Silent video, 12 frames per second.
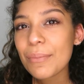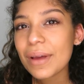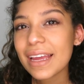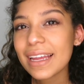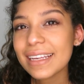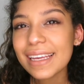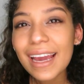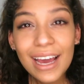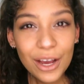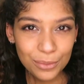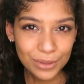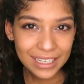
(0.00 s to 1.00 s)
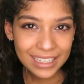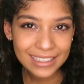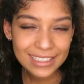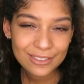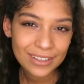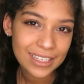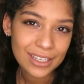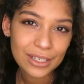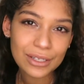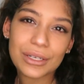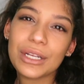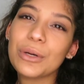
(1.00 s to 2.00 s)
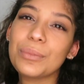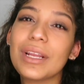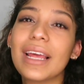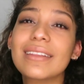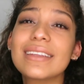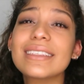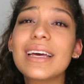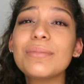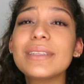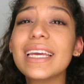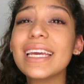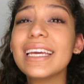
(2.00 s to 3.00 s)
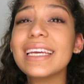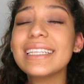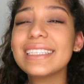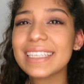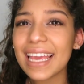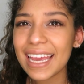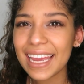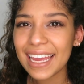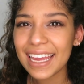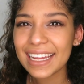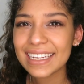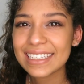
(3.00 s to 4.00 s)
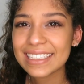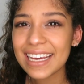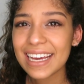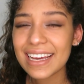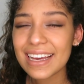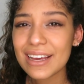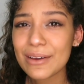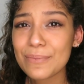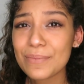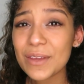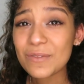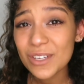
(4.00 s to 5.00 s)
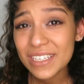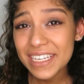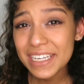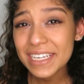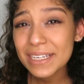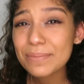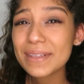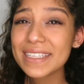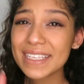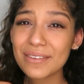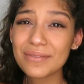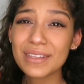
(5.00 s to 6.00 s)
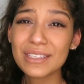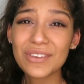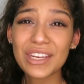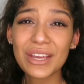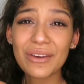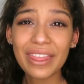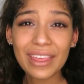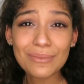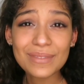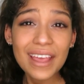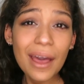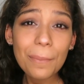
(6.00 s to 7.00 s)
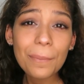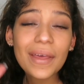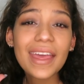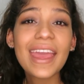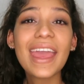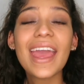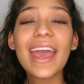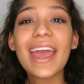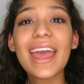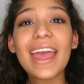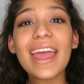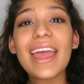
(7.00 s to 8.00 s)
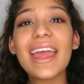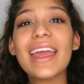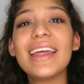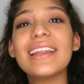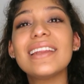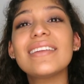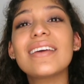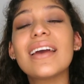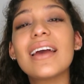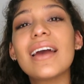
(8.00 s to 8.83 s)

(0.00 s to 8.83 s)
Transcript: But yeah, hope you liked this video, hope you liked this update, and if you did, please give this video a thumbs up, and